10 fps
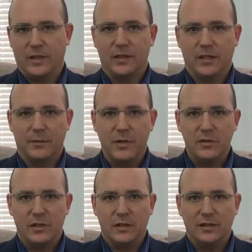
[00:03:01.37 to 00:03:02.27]
within the
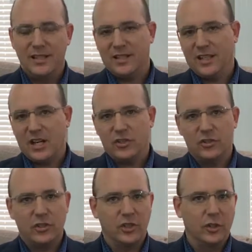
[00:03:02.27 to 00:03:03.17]
community. And these
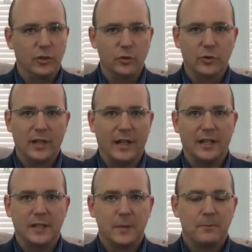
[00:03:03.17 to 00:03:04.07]
connections could include
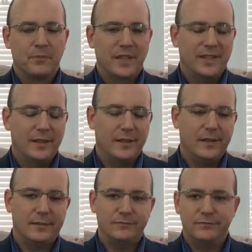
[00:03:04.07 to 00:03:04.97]
like
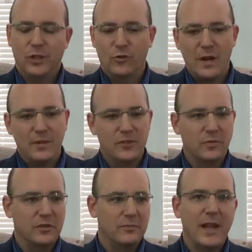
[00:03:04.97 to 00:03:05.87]
agreements
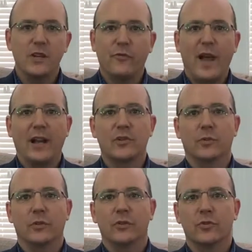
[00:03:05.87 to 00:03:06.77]
with
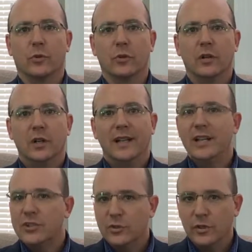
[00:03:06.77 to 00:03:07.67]
manufacturers or
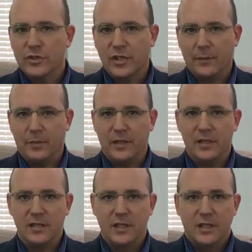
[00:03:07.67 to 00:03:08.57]
insurance
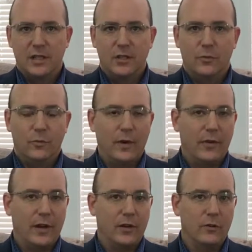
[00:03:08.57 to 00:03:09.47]
companies
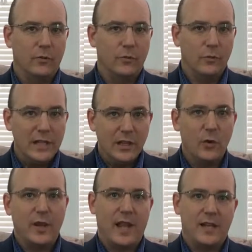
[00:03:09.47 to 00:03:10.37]
where they are
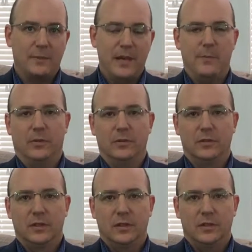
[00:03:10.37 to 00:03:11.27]
relocating people.
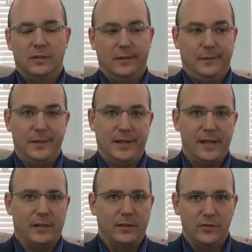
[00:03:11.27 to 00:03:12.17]
Let me tell
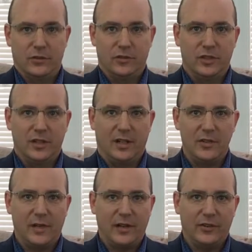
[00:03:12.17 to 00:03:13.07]
you, those are good
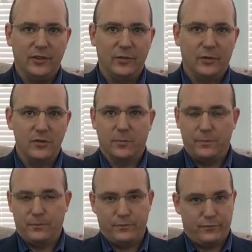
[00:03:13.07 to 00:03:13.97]
contracts too. Those are